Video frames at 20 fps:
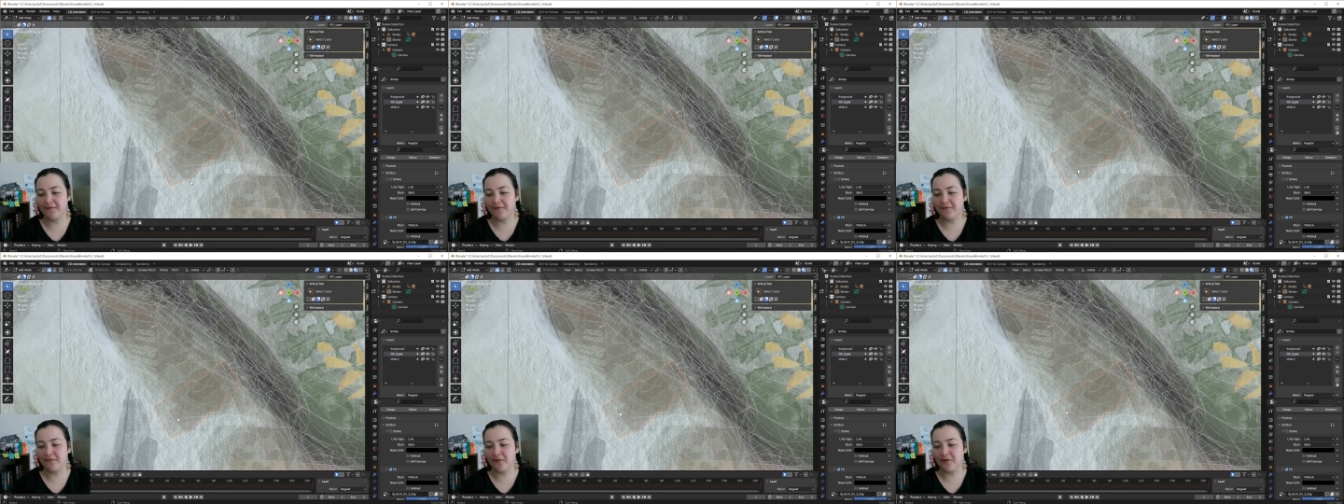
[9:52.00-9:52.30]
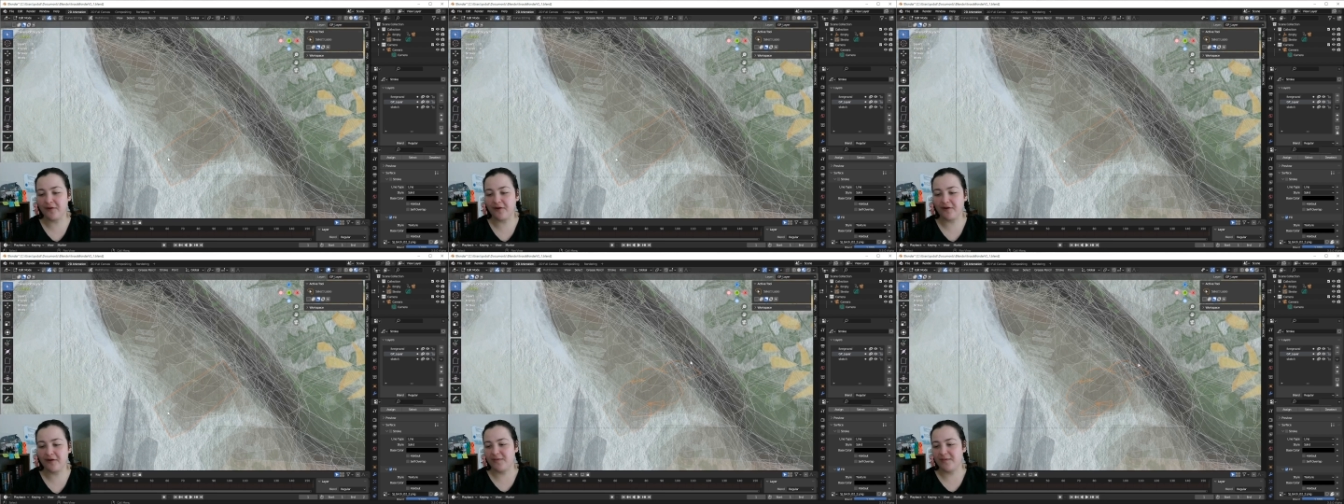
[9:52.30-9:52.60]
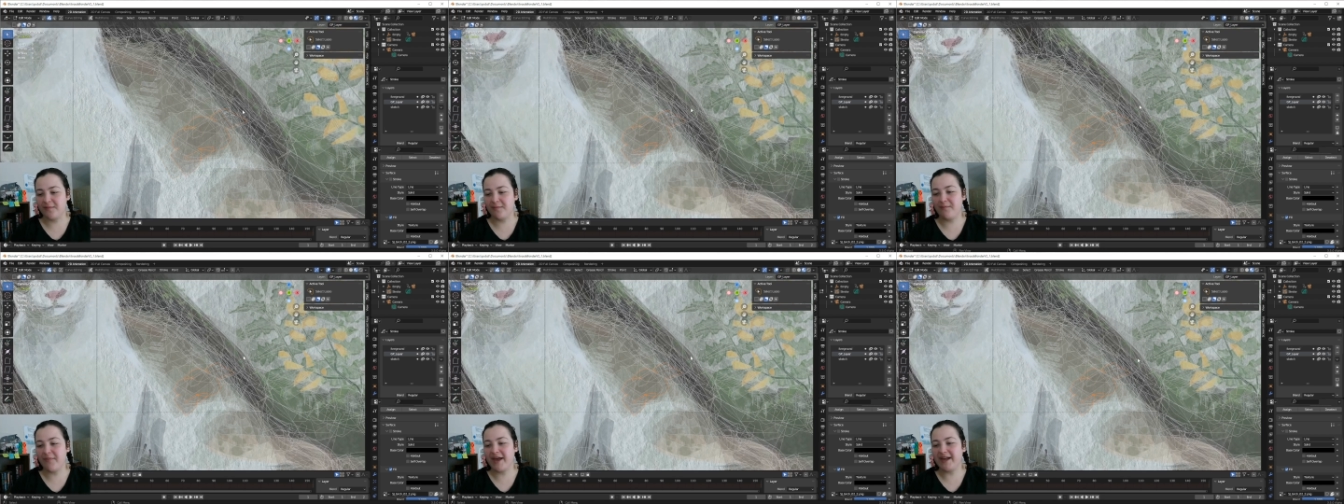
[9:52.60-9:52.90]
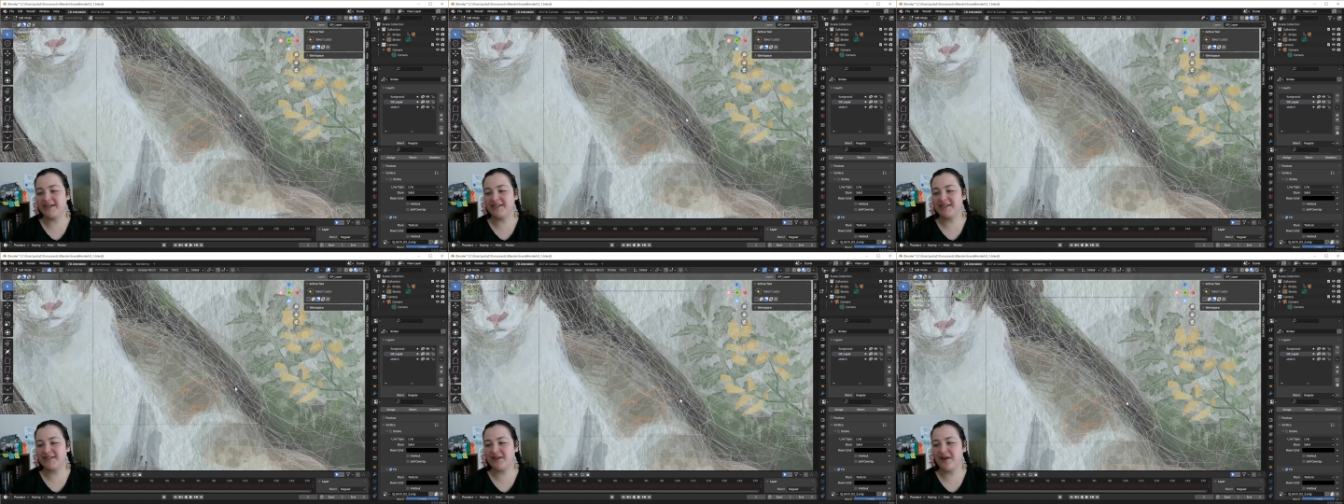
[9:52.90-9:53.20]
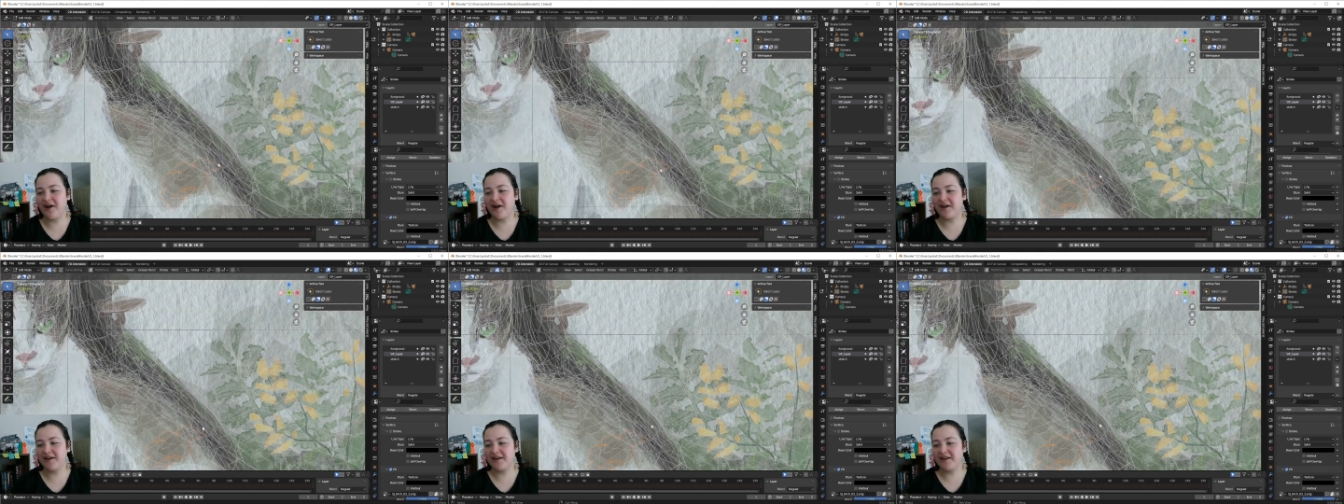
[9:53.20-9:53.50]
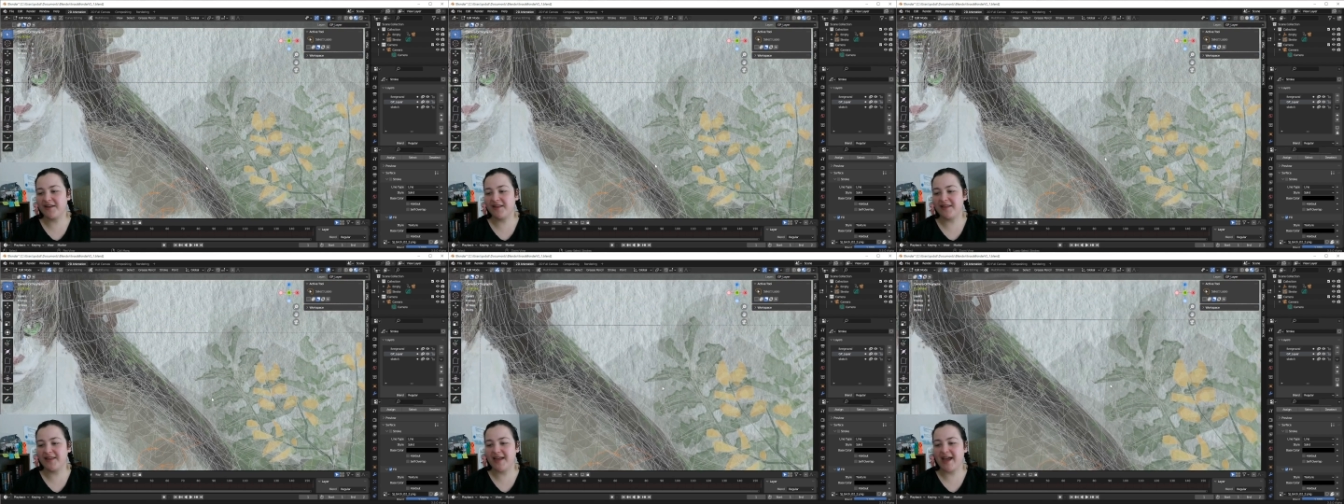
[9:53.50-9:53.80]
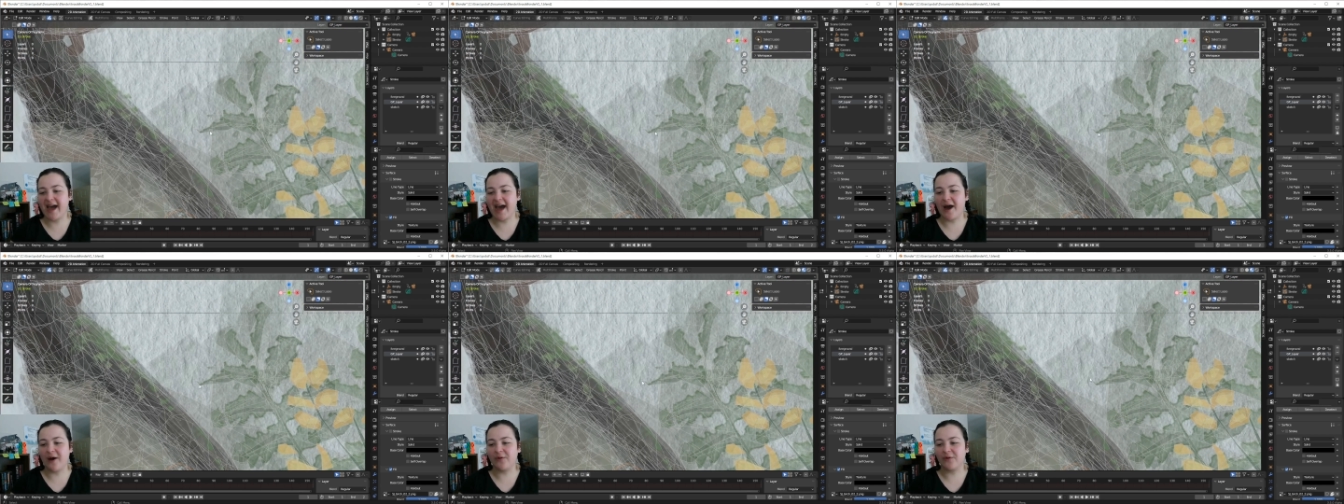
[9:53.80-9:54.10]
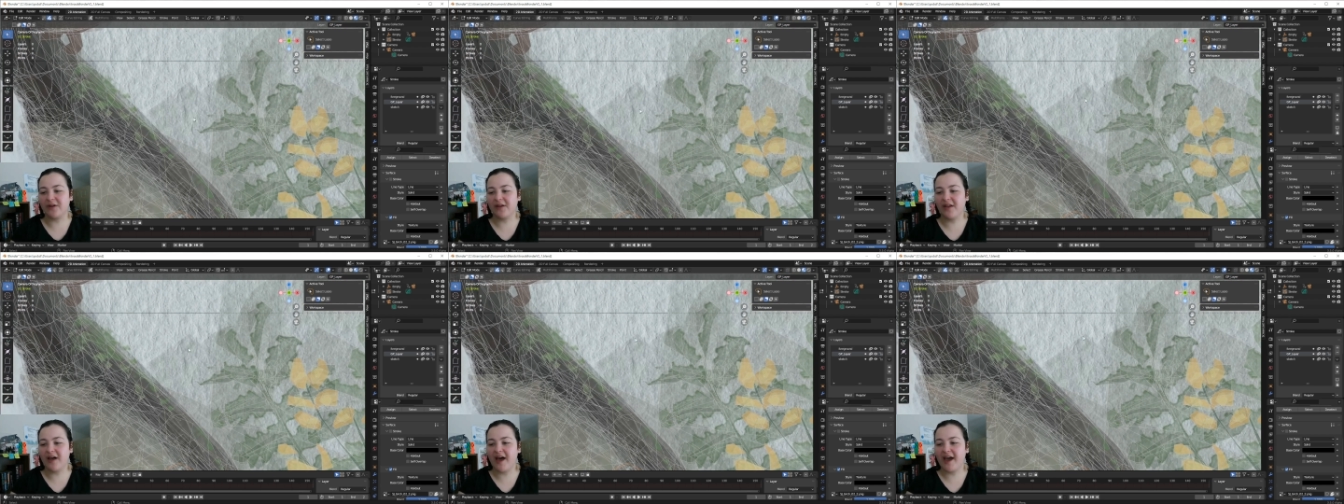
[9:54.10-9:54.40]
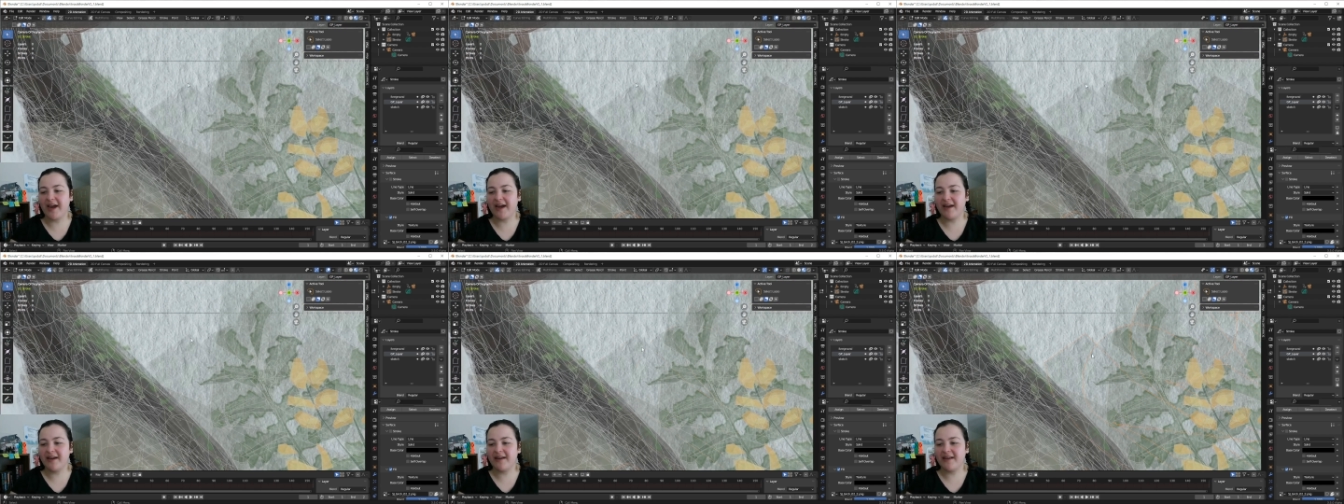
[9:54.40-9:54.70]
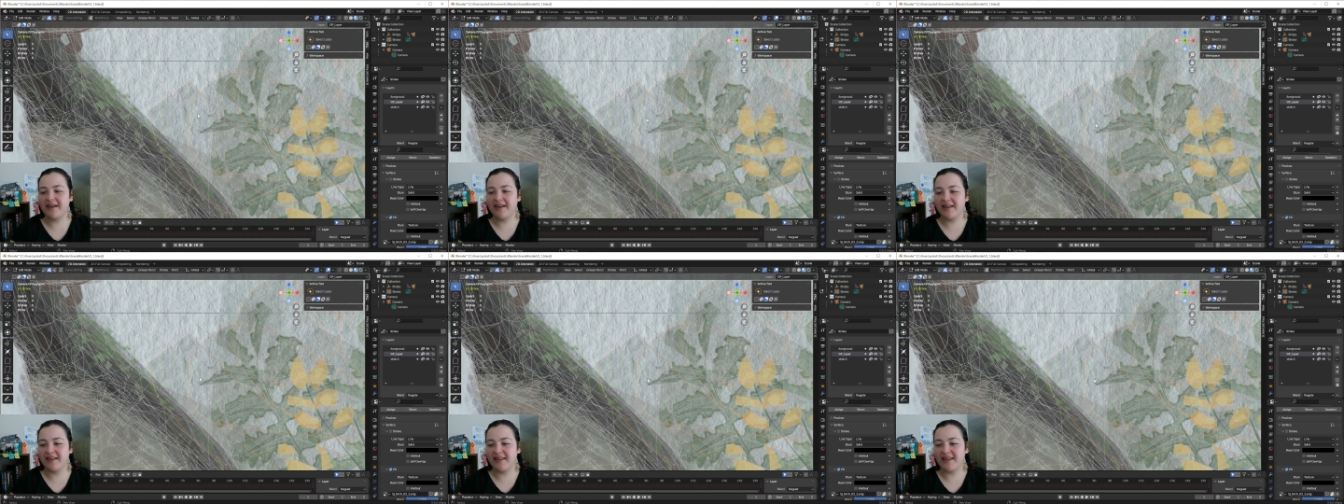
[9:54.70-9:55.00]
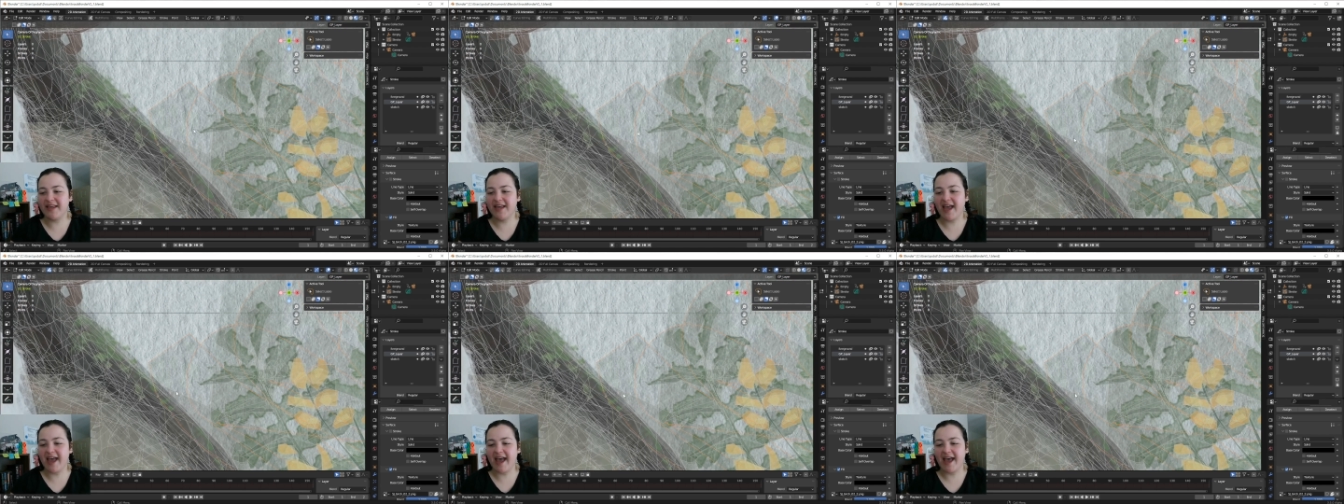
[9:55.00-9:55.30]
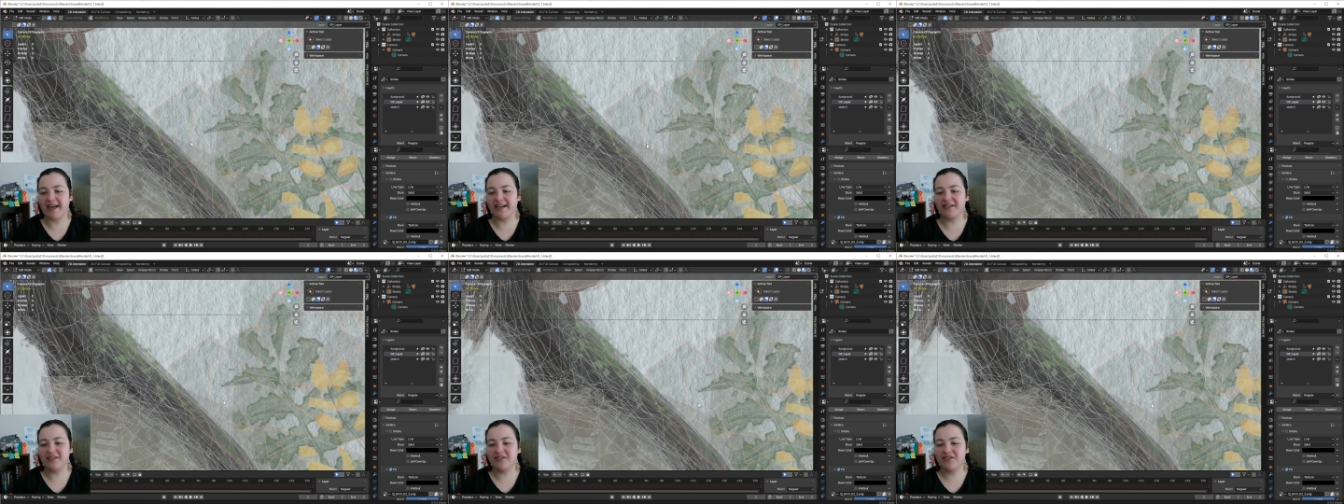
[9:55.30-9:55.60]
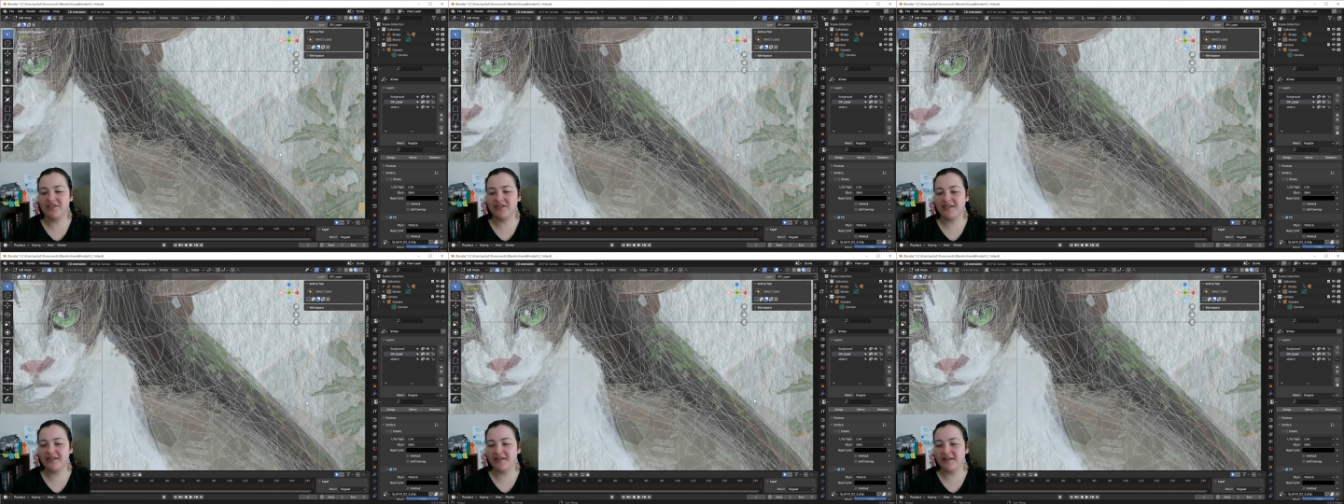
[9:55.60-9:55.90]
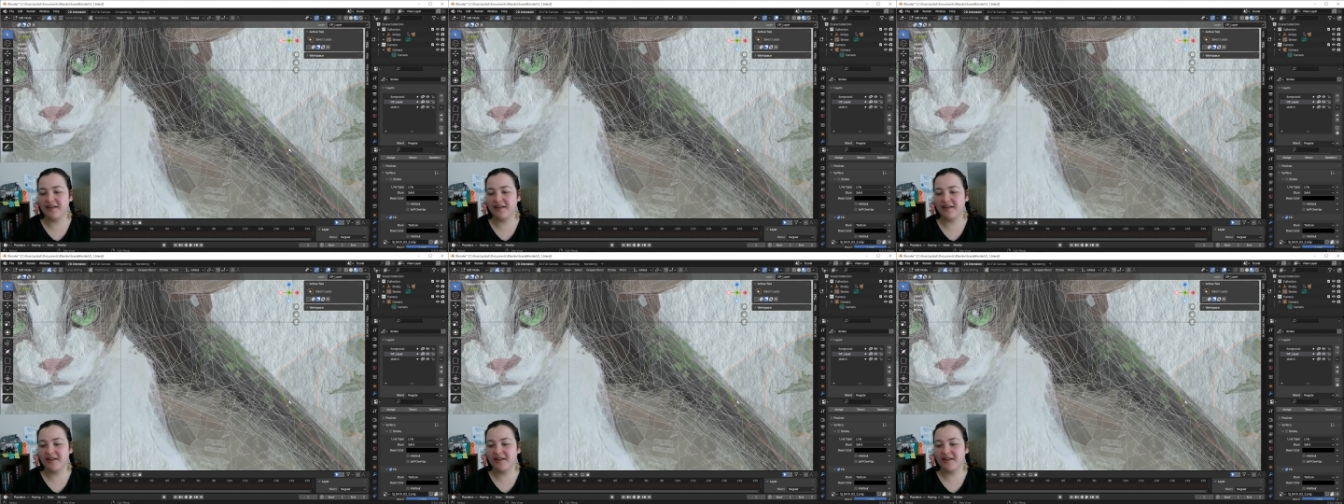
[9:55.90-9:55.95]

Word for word: for based on the outline, the edge,